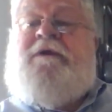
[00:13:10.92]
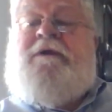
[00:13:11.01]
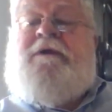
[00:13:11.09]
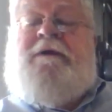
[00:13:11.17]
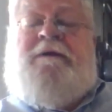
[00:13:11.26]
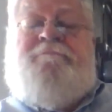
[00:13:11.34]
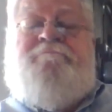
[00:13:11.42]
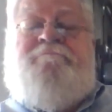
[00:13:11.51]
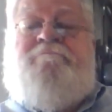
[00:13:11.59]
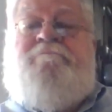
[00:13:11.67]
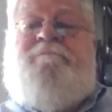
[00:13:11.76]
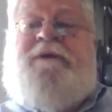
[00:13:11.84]

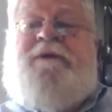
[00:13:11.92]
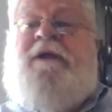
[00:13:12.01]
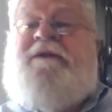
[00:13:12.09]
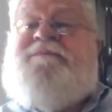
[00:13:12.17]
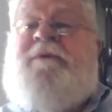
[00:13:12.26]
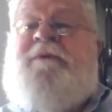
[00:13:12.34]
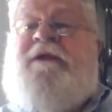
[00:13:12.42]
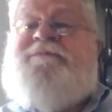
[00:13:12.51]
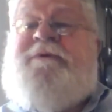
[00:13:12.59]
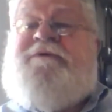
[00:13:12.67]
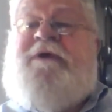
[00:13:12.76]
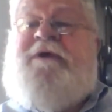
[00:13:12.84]
but not as much
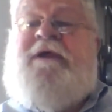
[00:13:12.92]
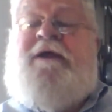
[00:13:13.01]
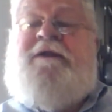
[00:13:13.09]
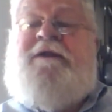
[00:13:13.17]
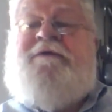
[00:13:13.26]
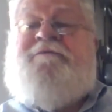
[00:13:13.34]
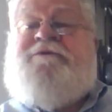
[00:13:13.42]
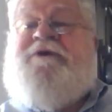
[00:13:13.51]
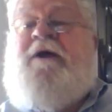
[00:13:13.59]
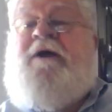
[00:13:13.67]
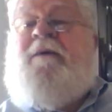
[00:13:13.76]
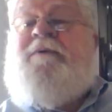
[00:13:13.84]
because I had a different
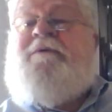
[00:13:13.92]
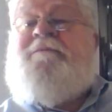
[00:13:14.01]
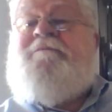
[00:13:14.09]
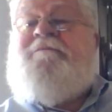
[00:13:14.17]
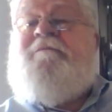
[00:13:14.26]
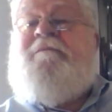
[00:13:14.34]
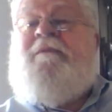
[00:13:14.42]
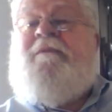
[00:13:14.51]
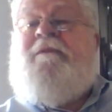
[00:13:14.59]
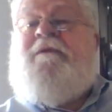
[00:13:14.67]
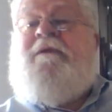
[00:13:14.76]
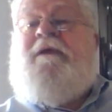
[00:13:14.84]
job.
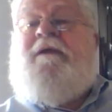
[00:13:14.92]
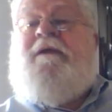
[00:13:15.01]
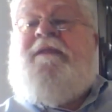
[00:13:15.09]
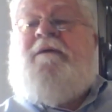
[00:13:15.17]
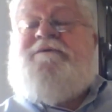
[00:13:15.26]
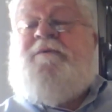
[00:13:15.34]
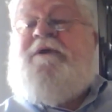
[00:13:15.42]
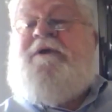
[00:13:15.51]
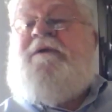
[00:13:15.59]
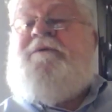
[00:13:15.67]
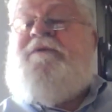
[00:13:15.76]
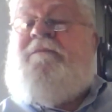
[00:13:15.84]
And that was
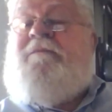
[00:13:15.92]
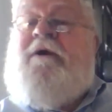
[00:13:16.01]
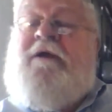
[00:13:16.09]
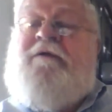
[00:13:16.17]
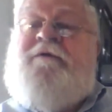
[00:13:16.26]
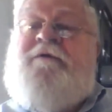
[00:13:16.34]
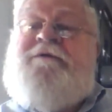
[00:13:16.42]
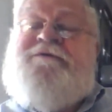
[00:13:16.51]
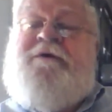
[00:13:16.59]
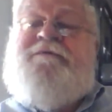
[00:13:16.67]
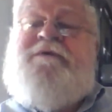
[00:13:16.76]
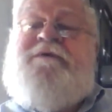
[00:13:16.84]
working with the American Friends
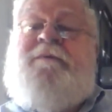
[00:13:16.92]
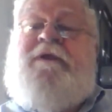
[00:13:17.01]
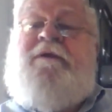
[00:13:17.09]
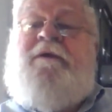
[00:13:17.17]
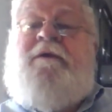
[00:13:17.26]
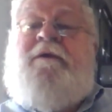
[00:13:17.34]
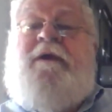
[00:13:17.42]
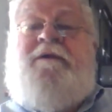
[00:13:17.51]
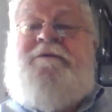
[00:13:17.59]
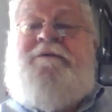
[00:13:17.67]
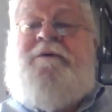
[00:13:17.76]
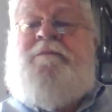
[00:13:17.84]
Service Committee
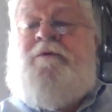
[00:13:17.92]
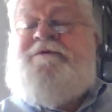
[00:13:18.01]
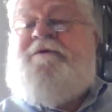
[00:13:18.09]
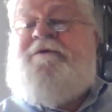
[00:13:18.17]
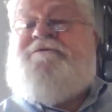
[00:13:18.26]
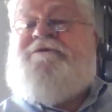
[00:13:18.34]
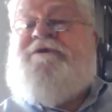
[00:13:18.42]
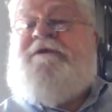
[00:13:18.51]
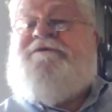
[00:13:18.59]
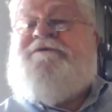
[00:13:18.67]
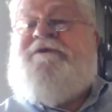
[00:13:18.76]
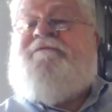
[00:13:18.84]
and doing more social
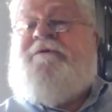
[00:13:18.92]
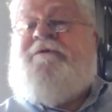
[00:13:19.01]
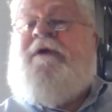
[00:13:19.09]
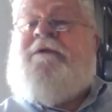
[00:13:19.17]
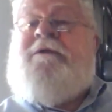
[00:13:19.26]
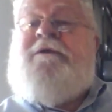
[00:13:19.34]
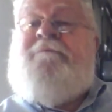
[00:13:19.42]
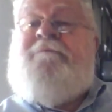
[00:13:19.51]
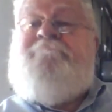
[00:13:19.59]
change stuff directly.